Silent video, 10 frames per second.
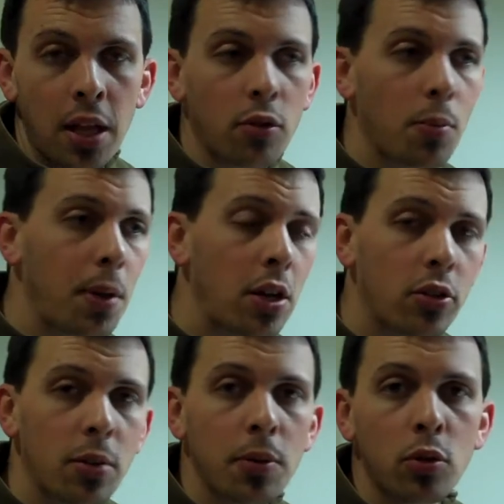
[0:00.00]
And the
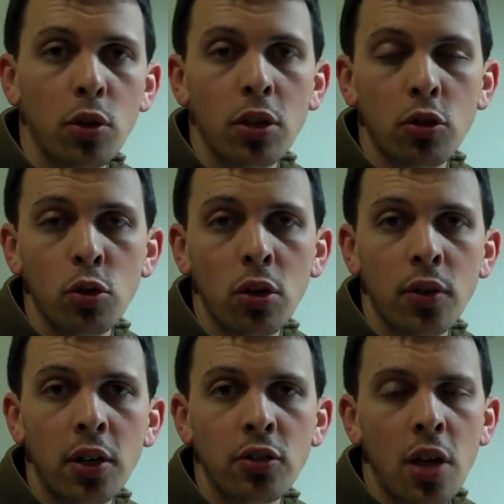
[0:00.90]
repeater's in between the two
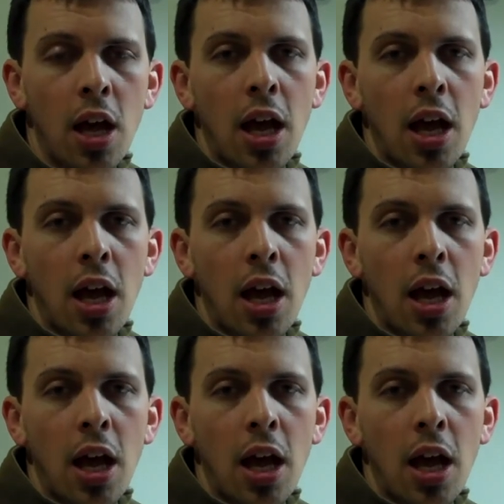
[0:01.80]
of us,